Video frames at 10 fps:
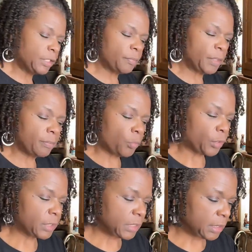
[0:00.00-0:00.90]
little bit
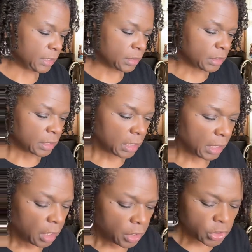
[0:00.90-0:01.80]
more dense.
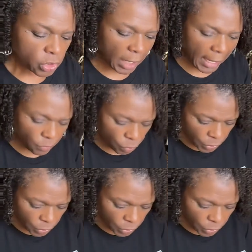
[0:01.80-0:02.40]
So I